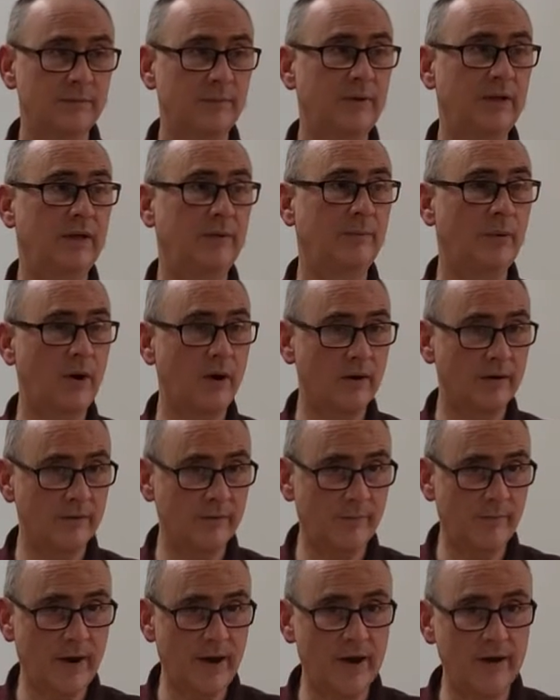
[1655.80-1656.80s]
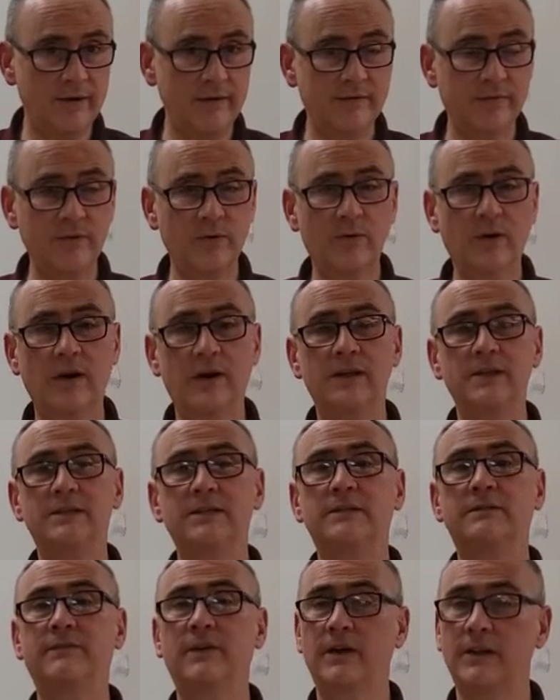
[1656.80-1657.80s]
Being part of the body of
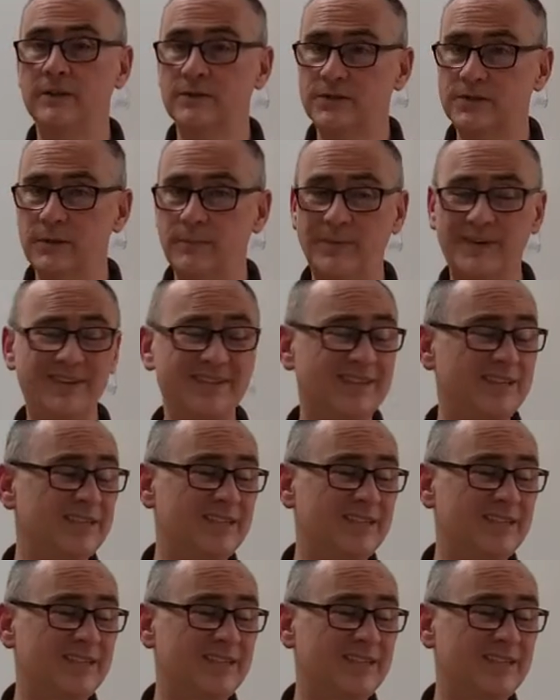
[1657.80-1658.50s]
Christ, fellowshipping.